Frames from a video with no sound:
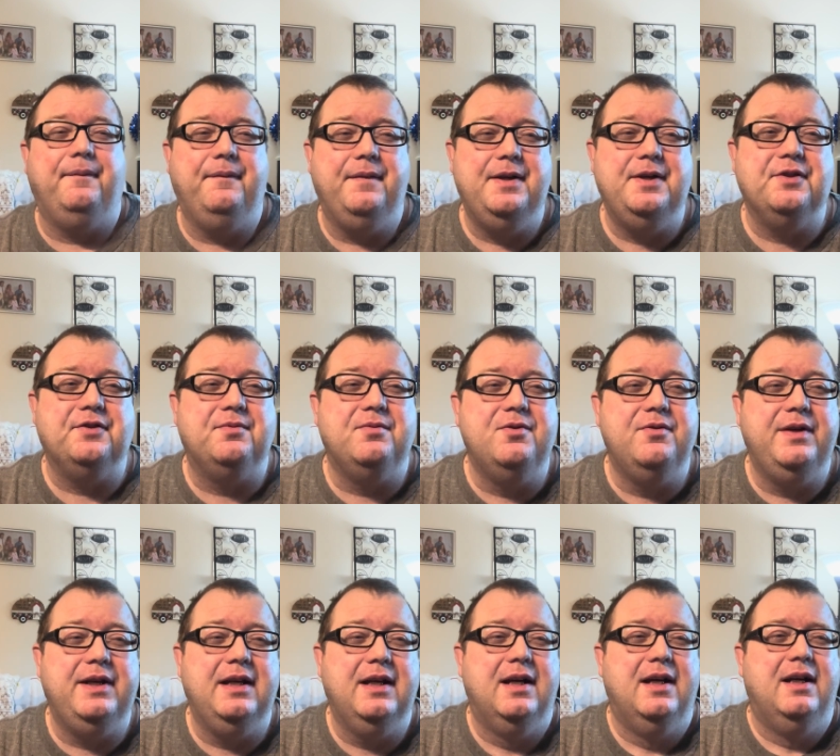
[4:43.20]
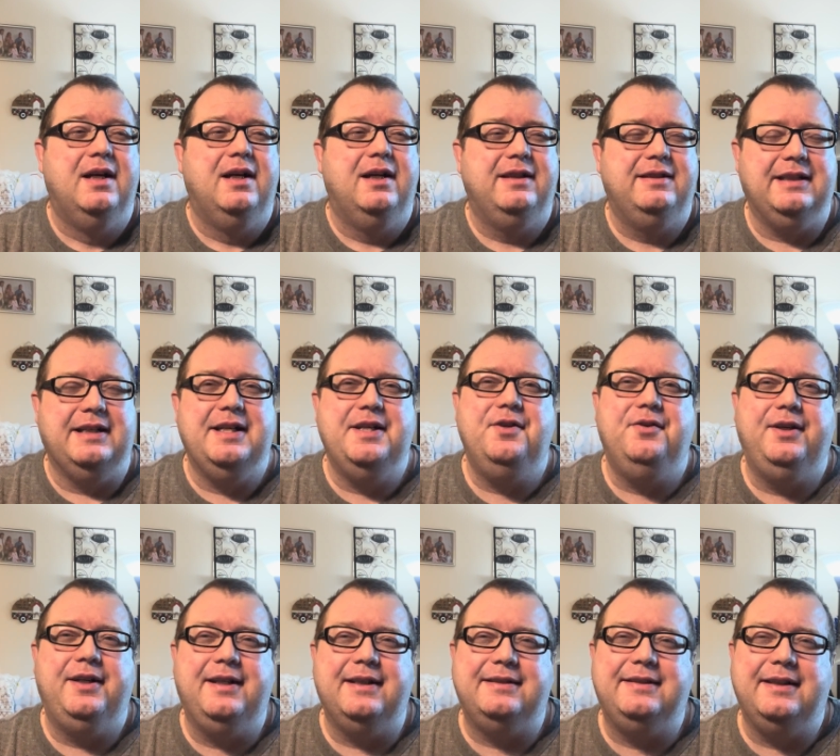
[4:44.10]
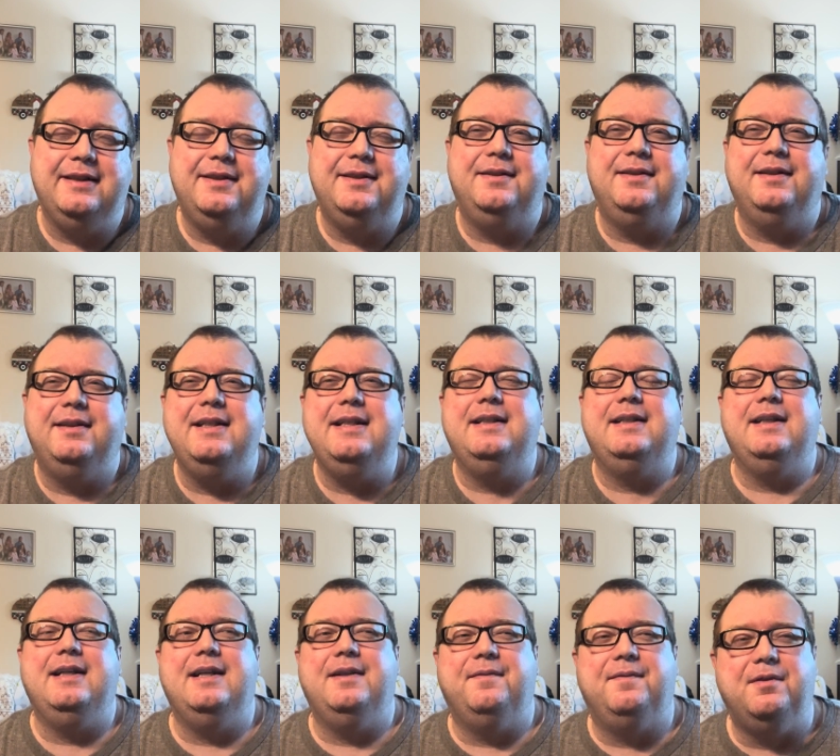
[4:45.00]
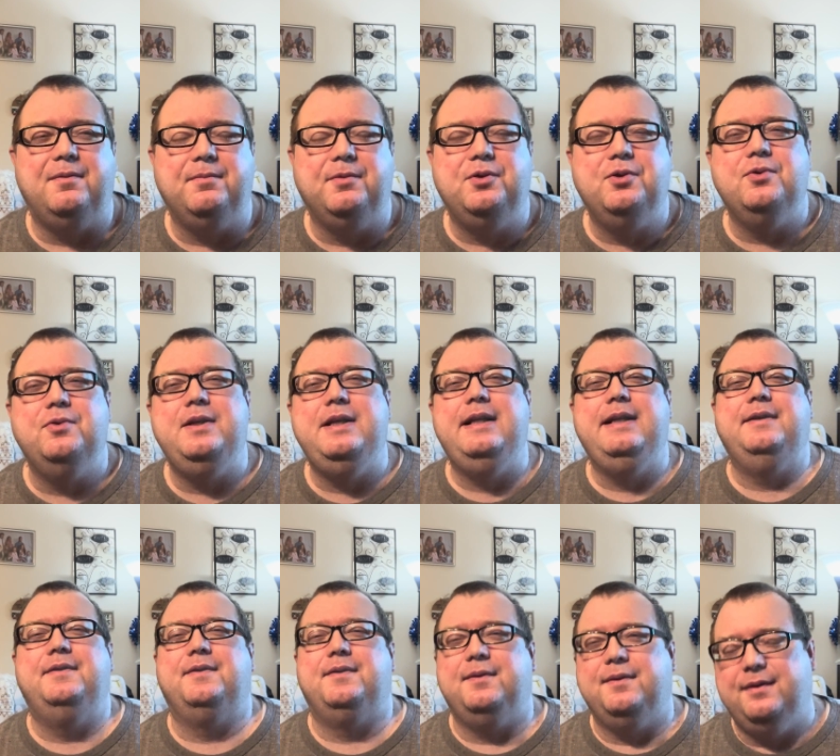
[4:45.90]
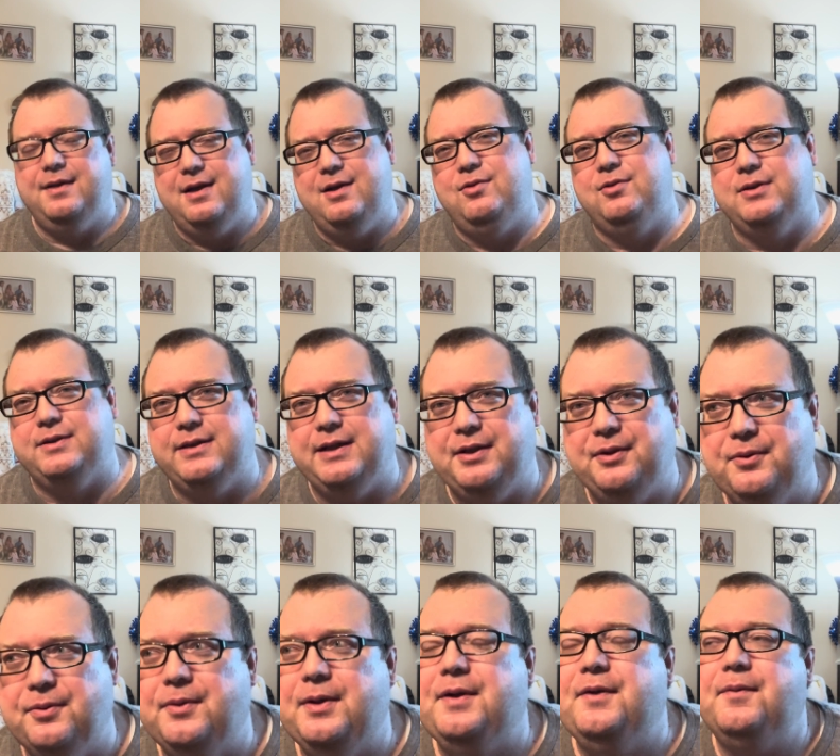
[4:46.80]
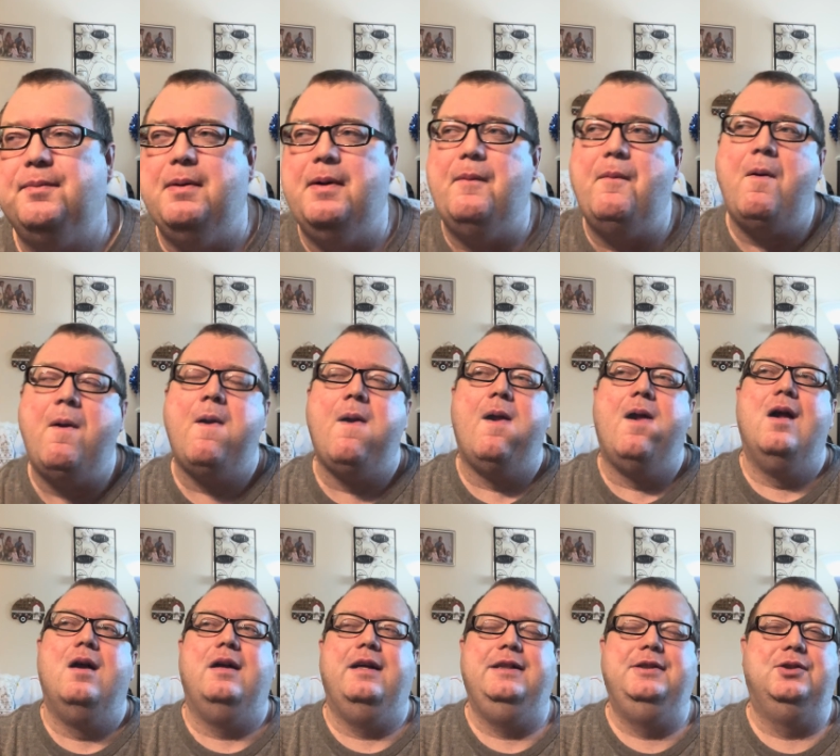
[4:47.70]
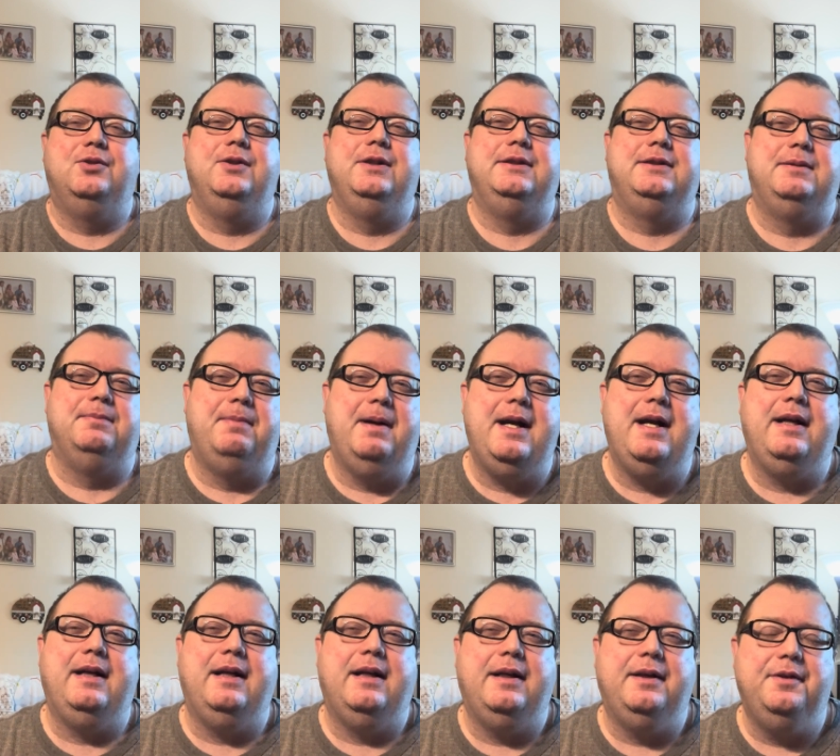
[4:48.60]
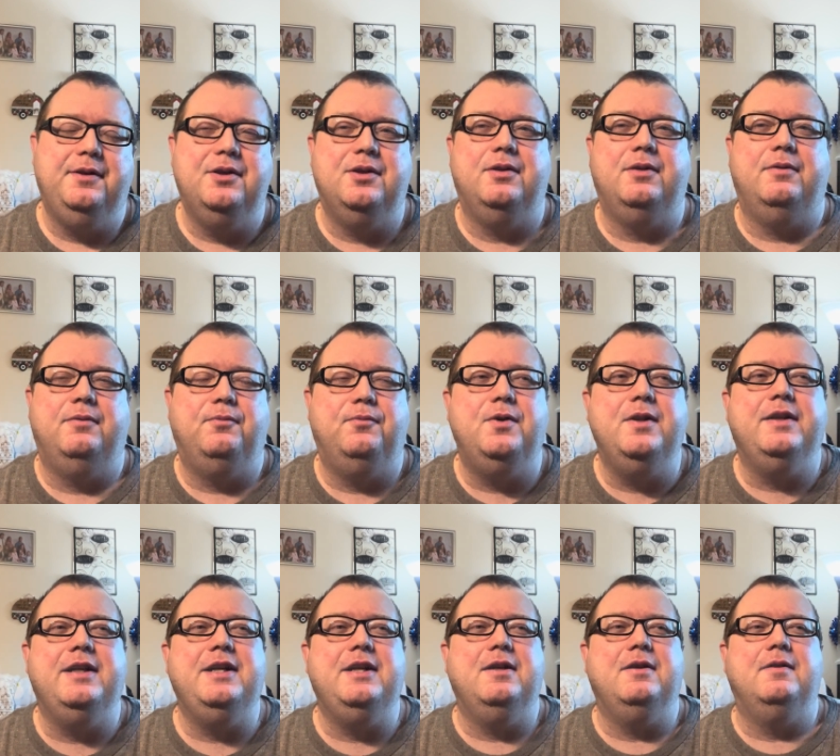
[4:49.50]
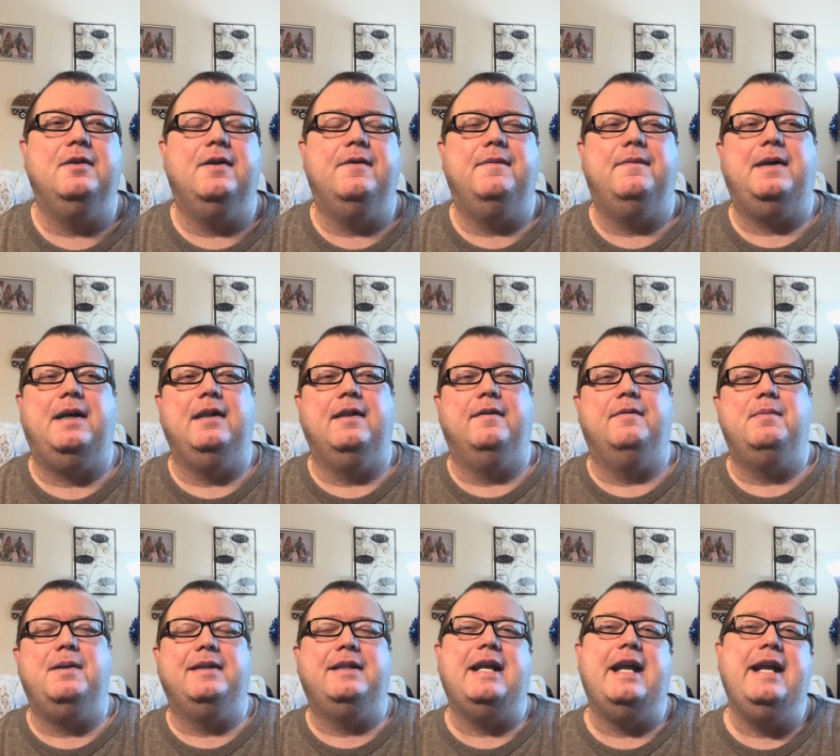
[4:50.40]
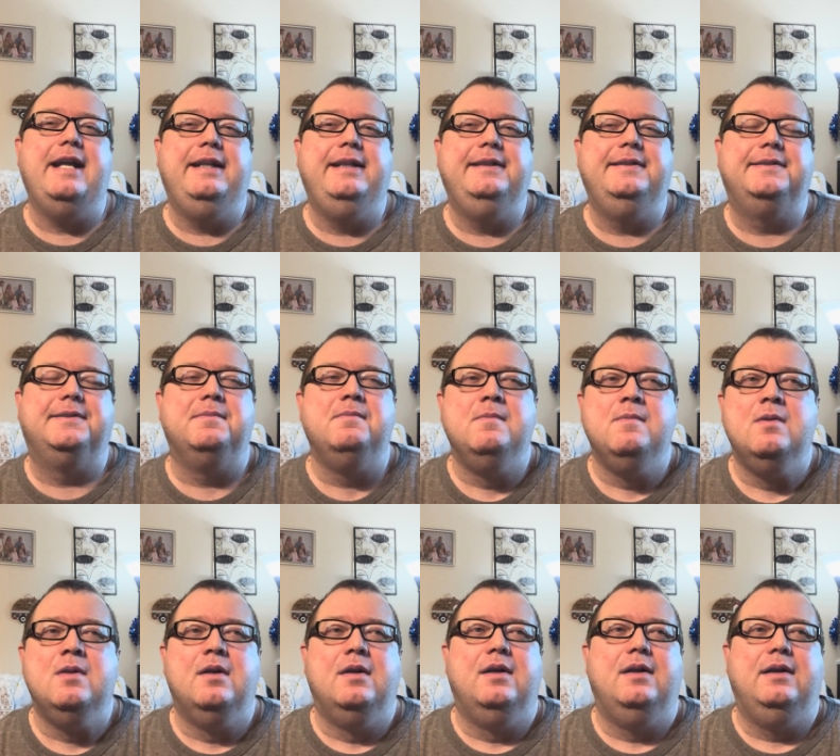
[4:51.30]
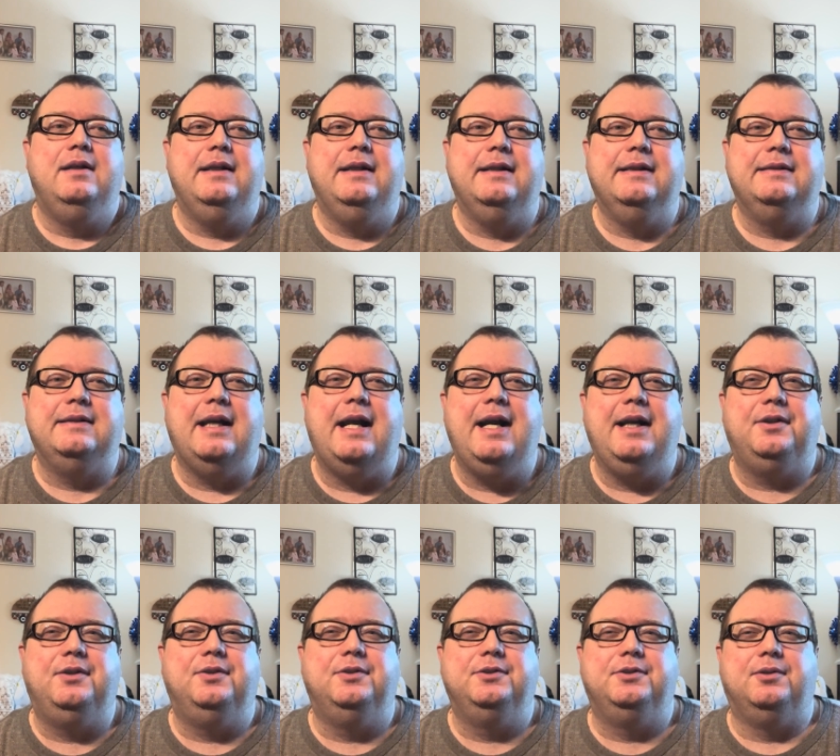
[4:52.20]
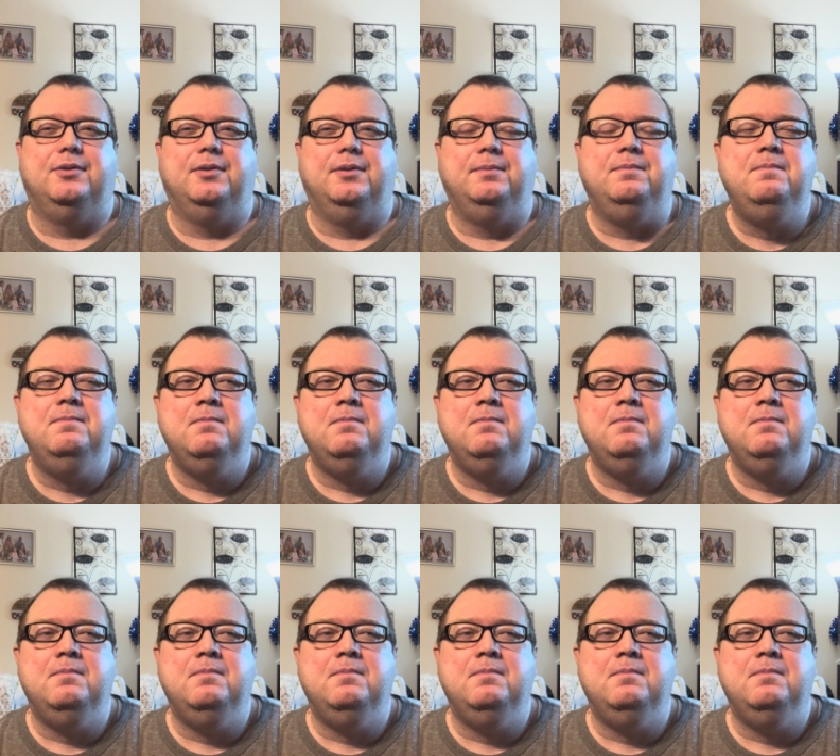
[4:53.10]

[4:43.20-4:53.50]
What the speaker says: this movie. Is it Henry Cavill? I think the guy from Goonies. I always say Goonies, but he's always the bad guy. One thing I love about the 80s is actors are